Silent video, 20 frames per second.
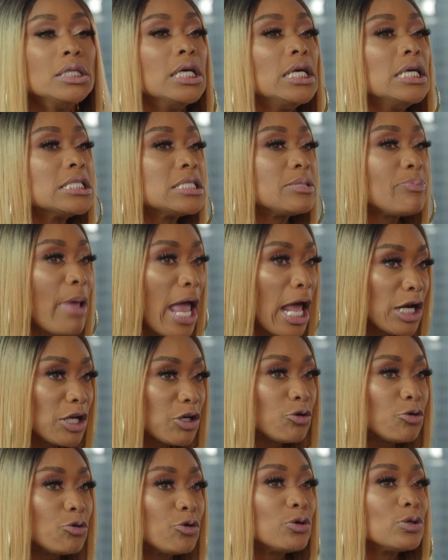the
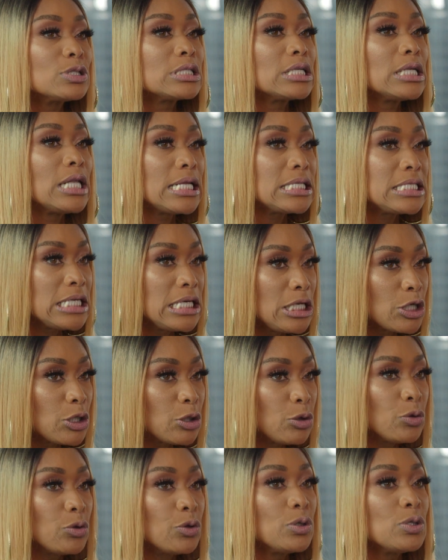Hispanic girls, the Latina
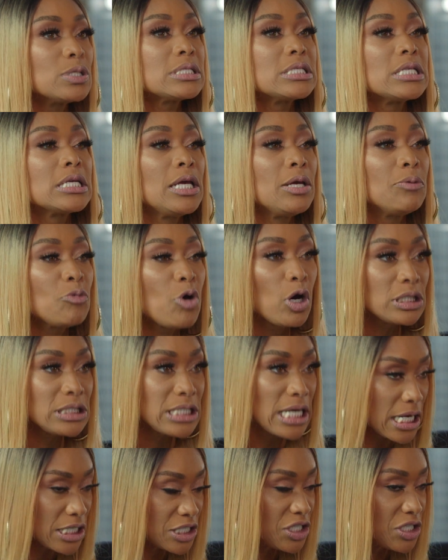girls, the Kim
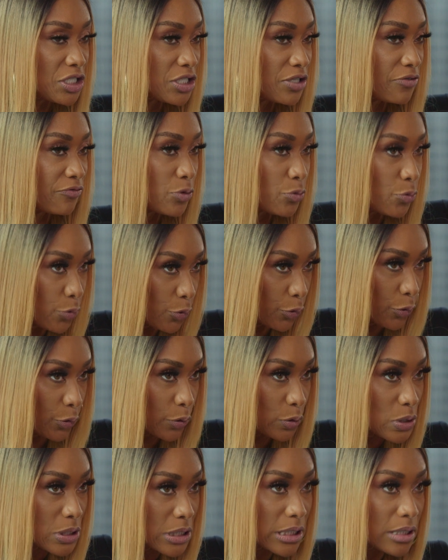Kardashians of the
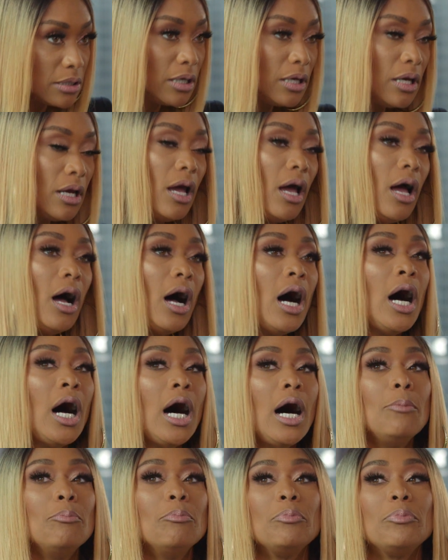world.
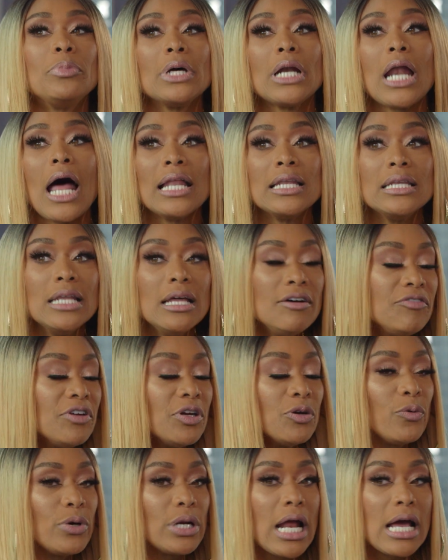Um, but I love
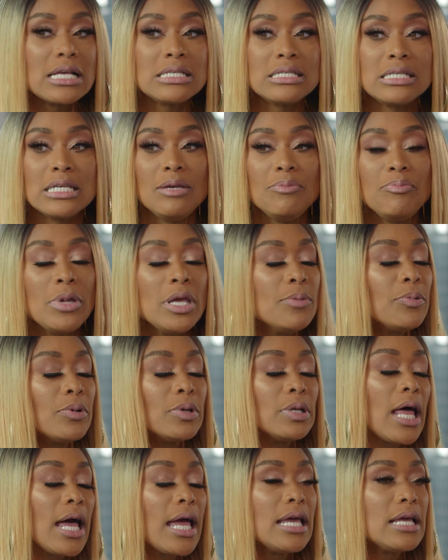it when I see
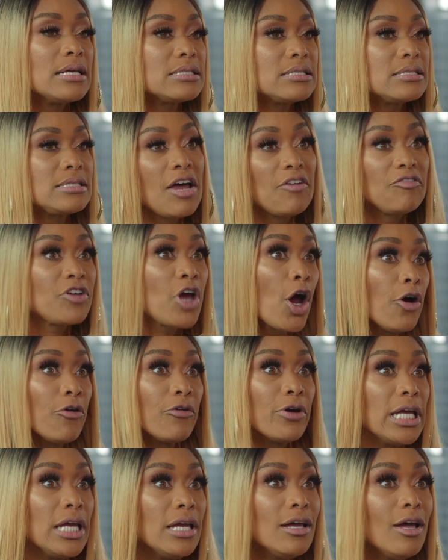people like Steph
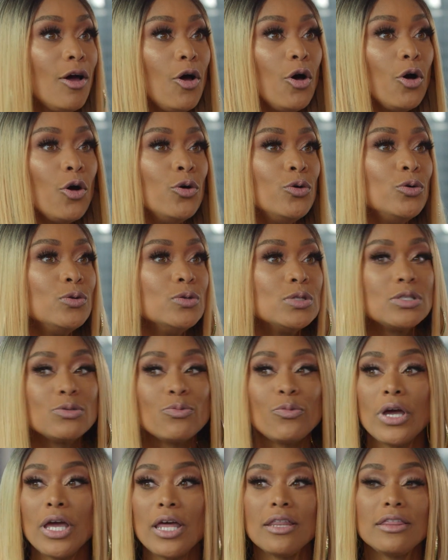Curry, who's
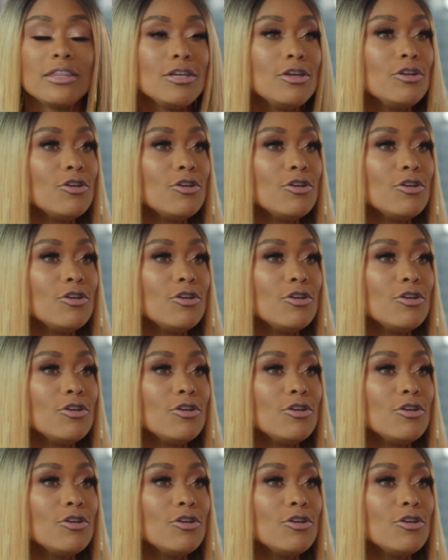with